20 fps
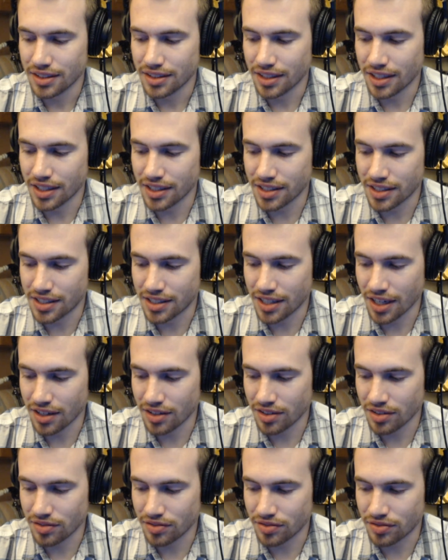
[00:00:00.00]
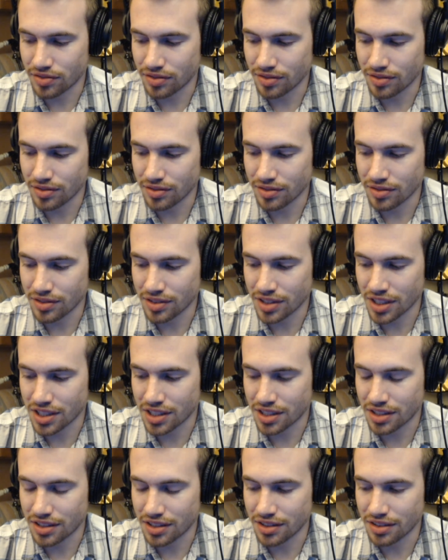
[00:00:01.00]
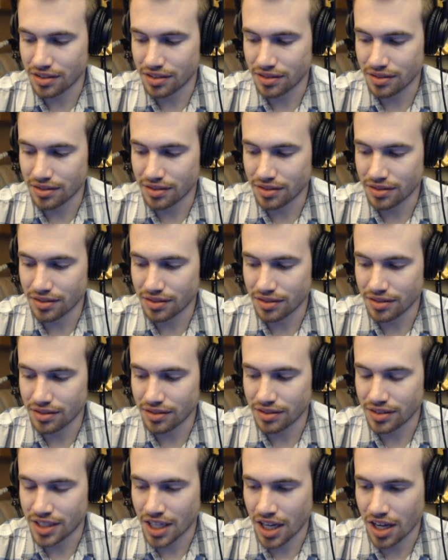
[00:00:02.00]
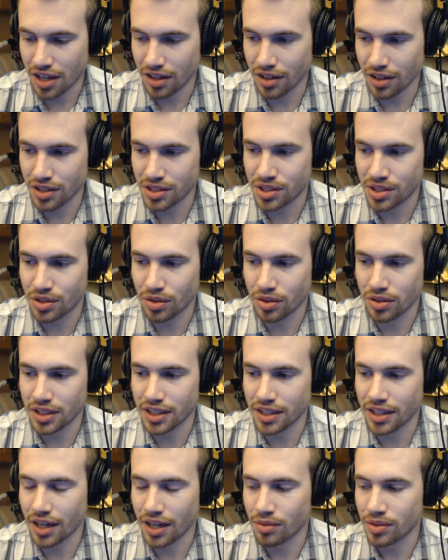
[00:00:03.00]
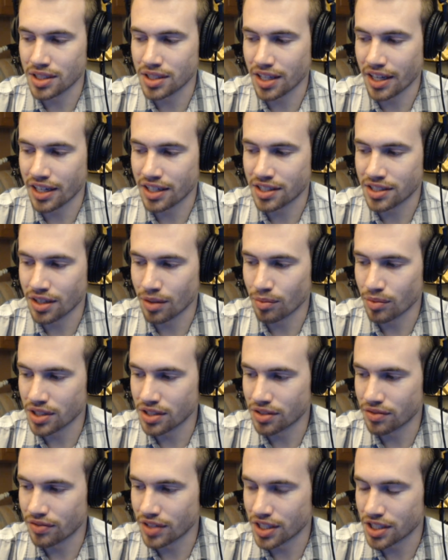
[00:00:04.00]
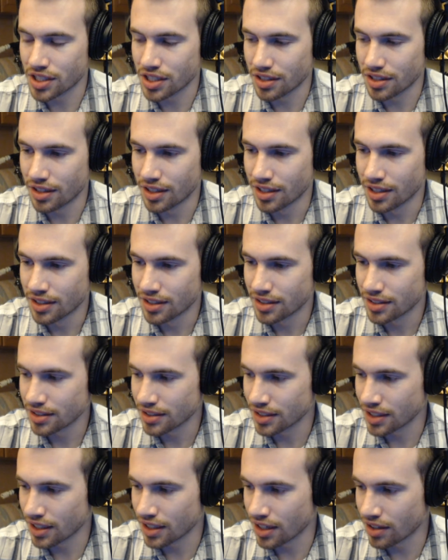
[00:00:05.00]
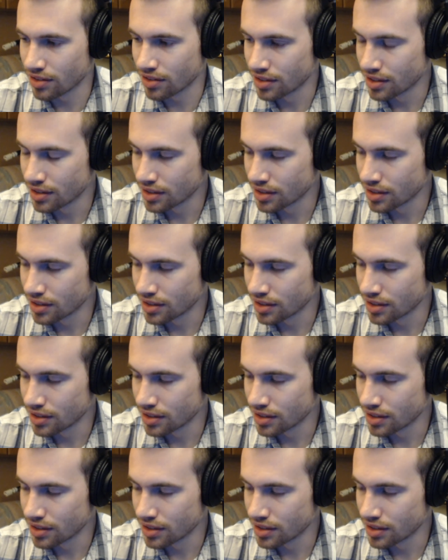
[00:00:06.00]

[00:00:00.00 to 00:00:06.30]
instead of just tell a story that was like someone's vision, you know?